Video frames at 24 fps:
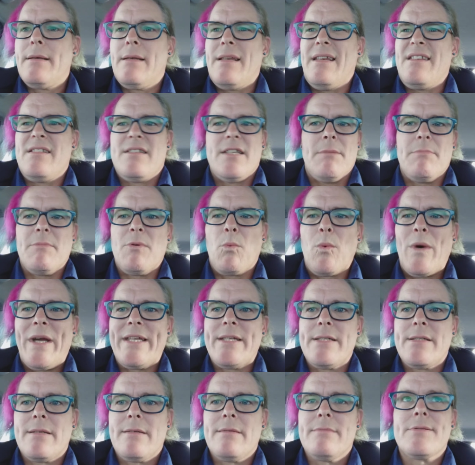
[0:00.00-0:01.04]
It seemed a
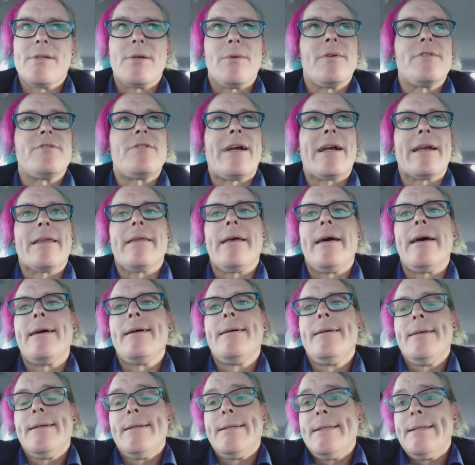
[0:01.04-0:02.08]
waste, so I drank that.
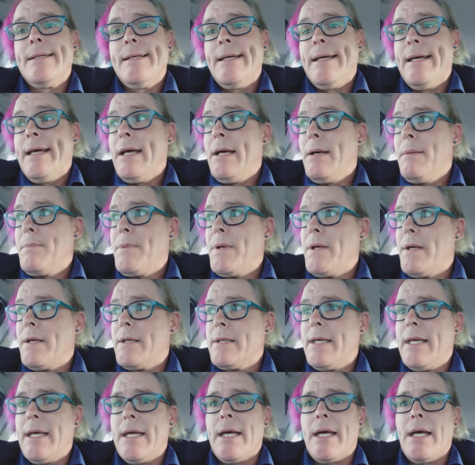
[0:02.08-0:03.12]
But
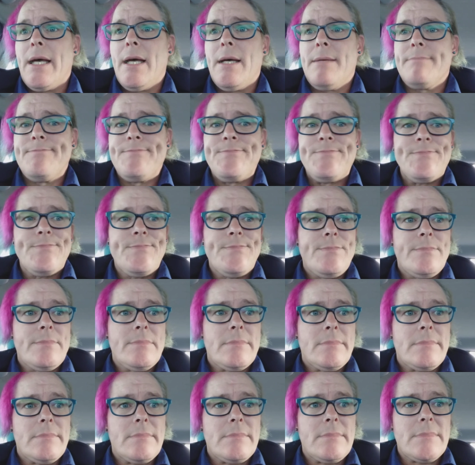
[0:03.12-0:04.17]
yeah,
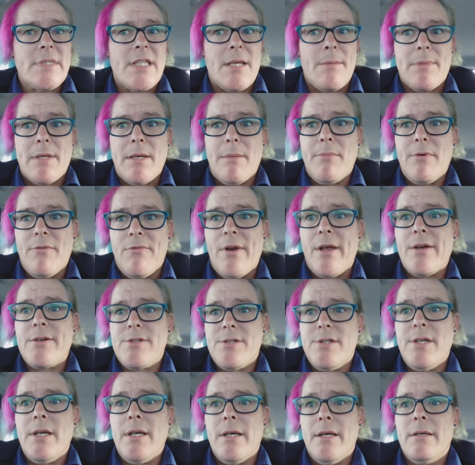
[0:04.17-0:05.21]
September of
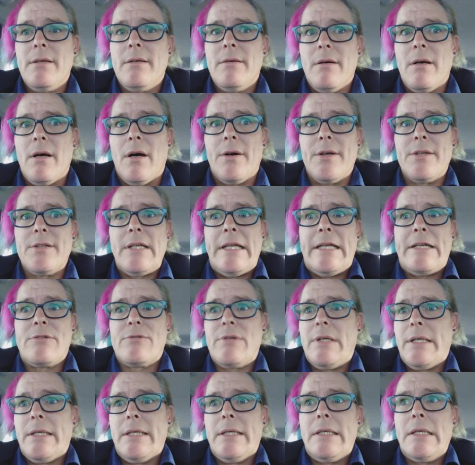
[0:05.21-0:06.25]
last year, I
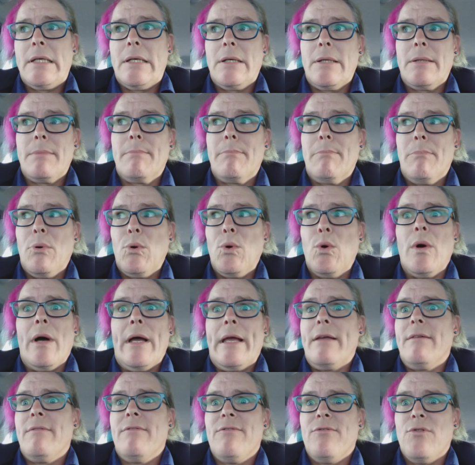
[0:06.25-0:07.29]
bought
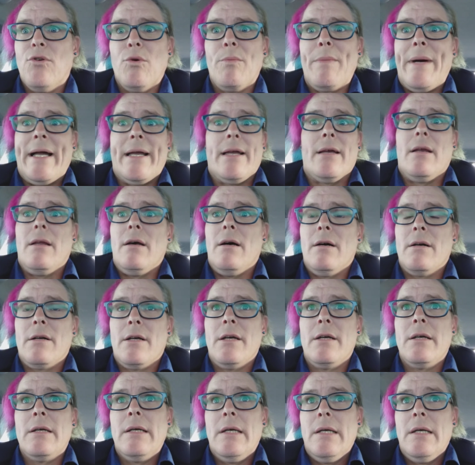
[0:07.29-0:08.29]
a 4-pack of lager,